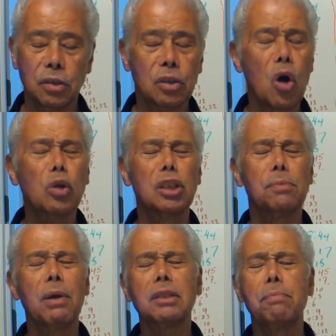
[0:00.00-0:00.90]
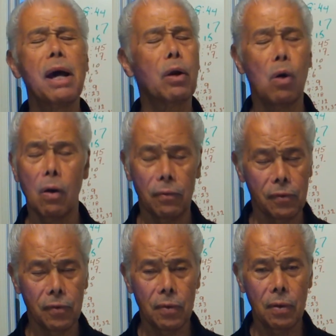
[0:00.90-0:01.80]
so she's much better off
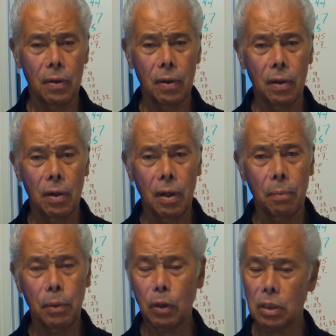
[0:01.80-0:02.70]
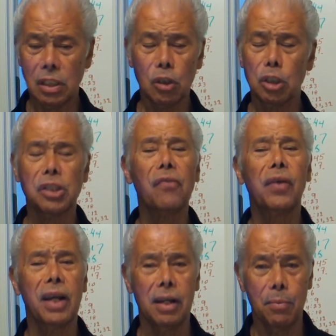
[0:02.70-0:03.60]
because she's not
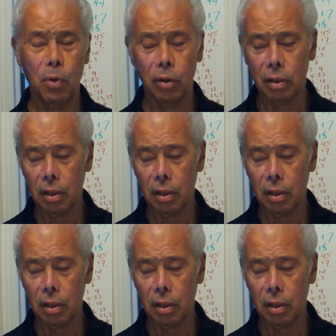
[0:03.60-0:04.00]
suffering anymore.